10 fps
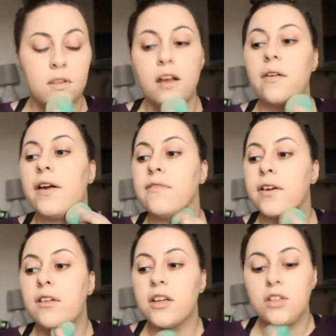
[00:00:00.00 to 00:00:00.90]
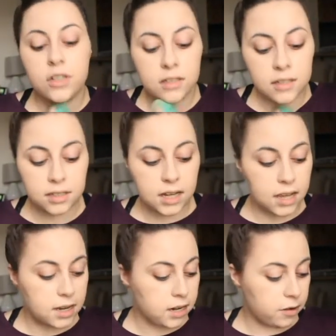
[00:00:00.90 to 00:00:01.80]
Alright, foundation's
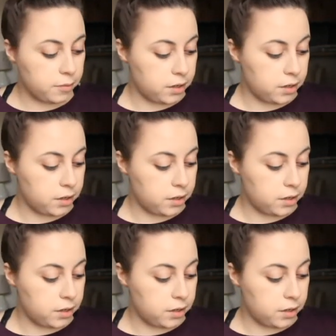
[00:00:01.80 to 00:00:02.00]
done. I'm